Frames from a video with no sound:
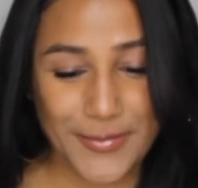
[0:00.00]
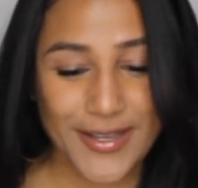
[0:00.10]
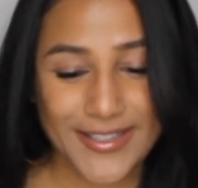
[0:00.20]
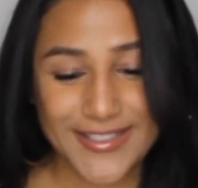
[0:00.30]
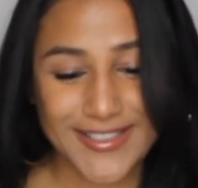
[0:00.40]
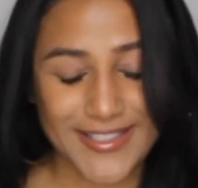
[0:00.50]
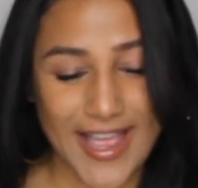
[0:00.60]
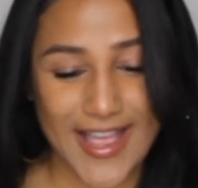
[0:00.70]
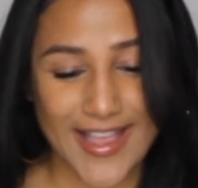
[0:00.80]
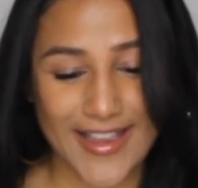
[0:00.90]
gonna
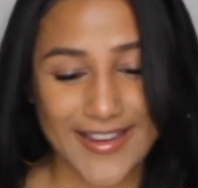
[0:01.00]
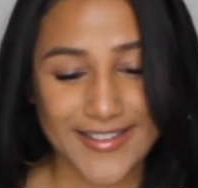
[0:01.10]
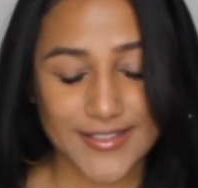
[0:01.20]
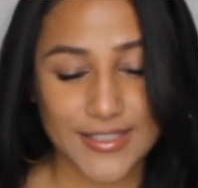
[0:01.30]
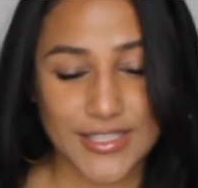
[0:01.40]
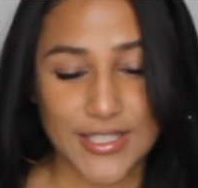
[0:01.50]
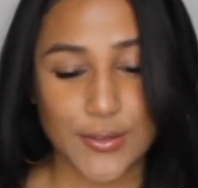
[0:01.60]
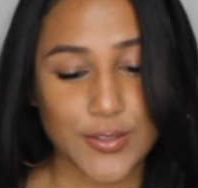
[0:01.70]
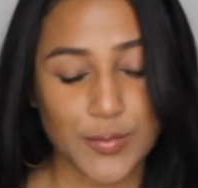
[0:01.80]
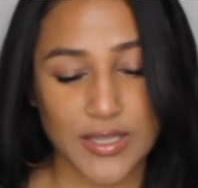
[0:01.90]
say
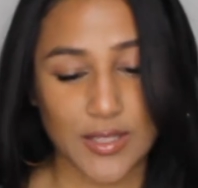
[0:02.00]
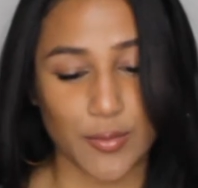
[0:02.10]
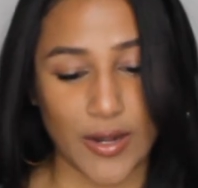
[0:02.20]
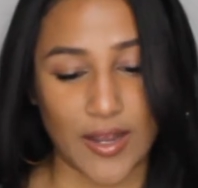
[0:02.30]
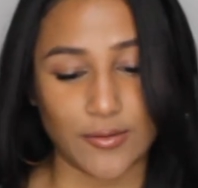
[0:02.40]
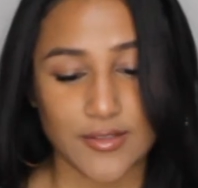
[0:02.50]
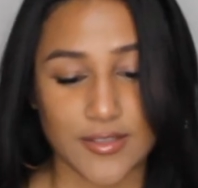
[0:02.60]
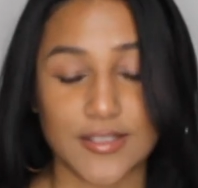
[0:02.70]
Steelers beat the Browns.